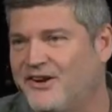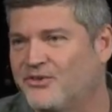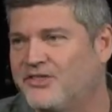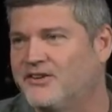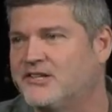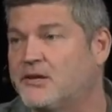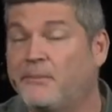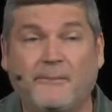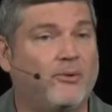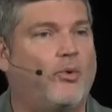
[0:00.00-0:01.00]
They are theories, and
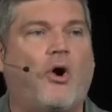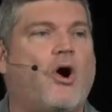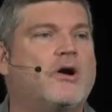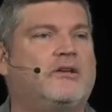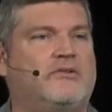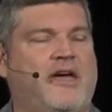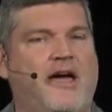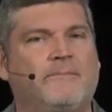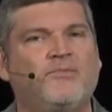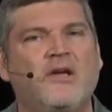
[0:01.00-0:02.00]
people will argue
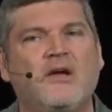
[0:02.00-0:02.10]
that.